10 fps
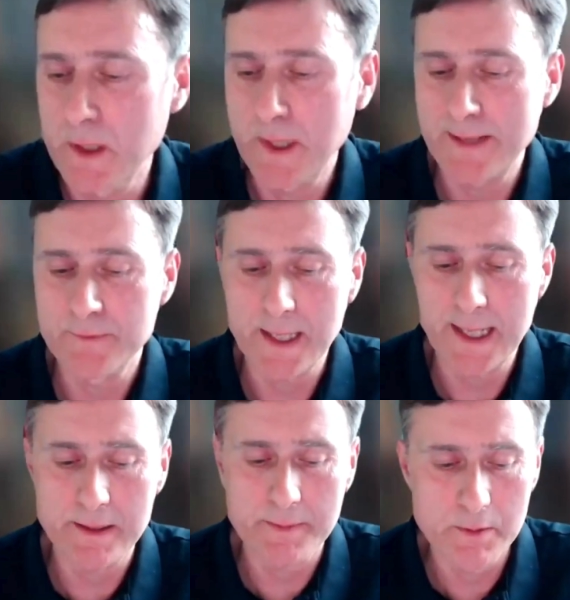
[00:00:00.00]
We haven't
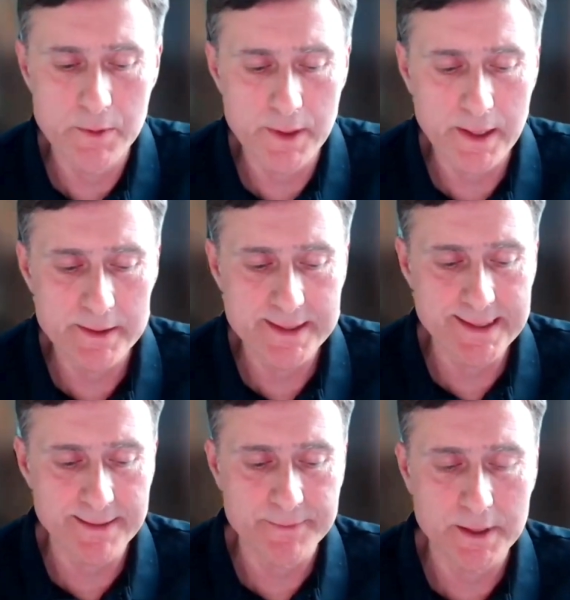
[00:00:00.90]
at the moment. There's
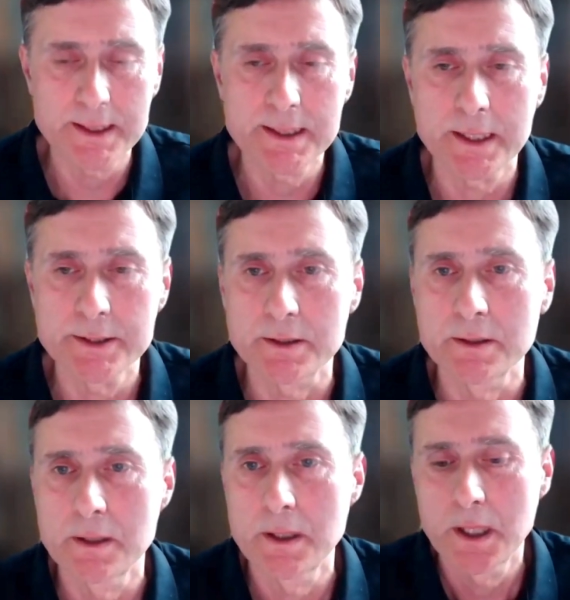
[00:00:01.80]
definitely
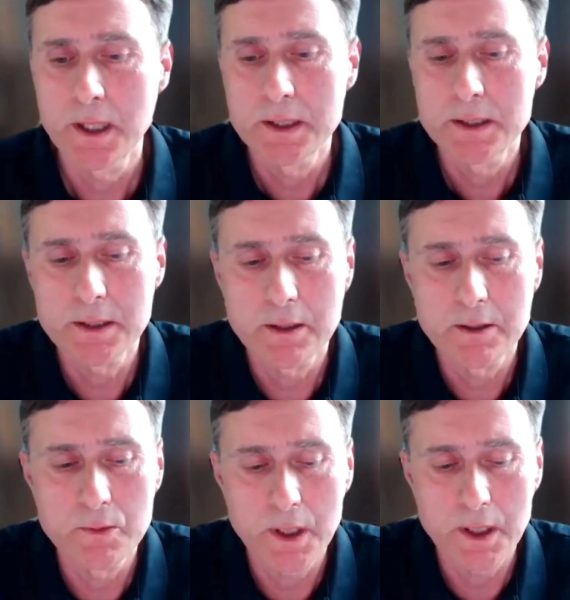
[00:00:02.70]
intention.
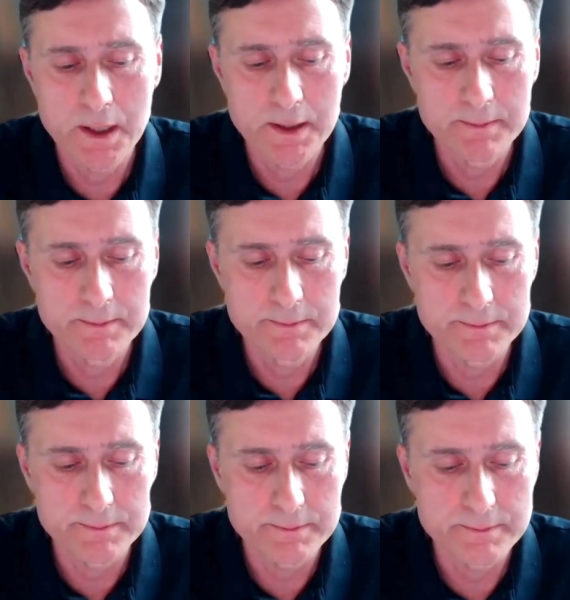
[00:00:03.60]
So
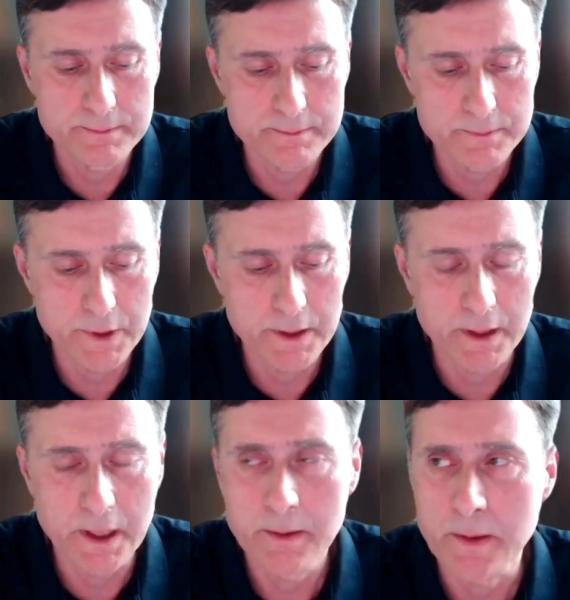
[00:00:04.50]

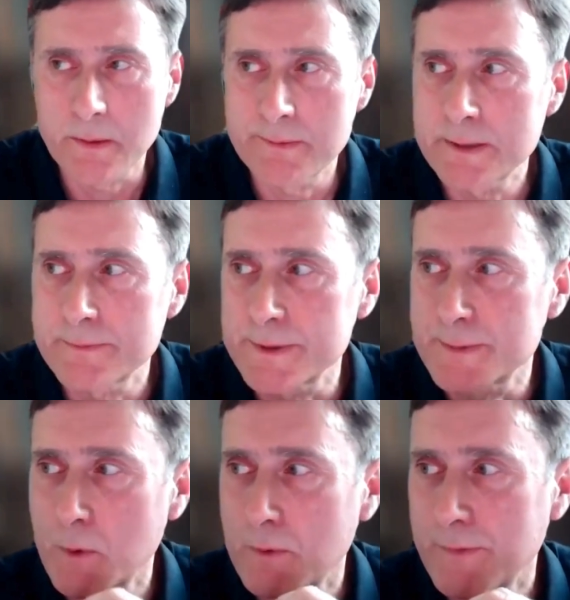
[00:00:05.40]
knowing that we're a relatively
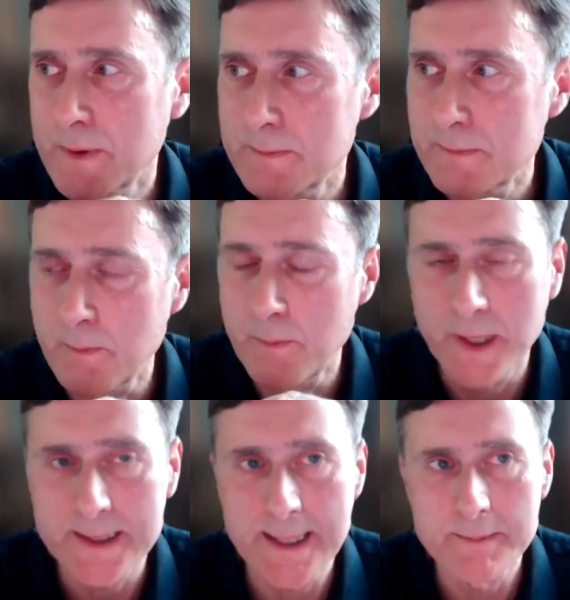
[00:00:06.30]
small firm
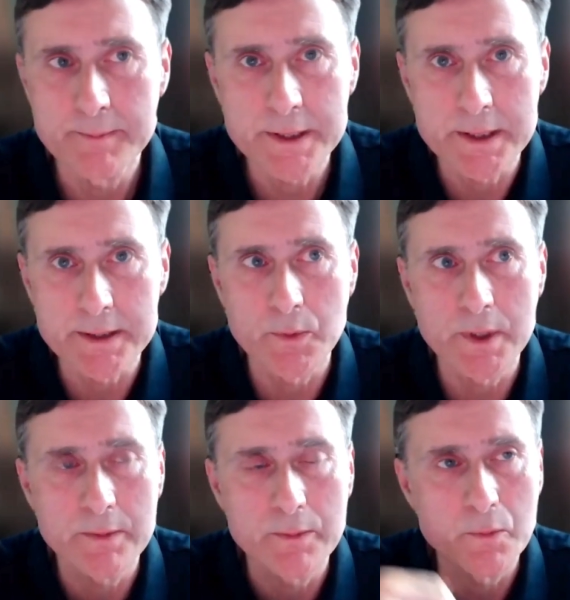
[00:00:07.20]
but ambitious,
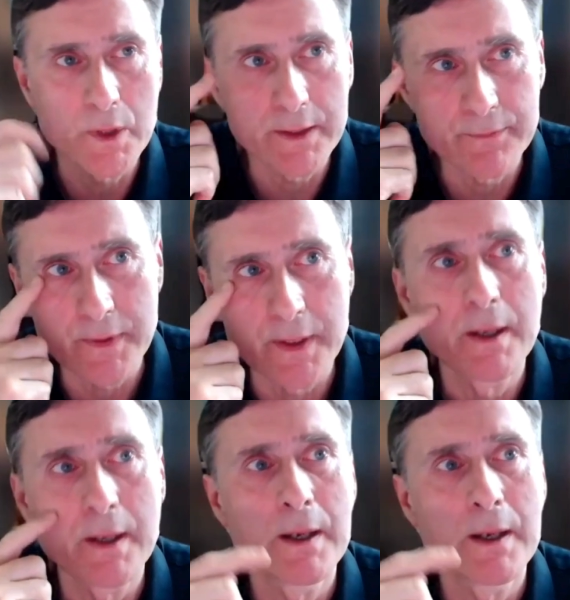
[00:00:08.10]
we've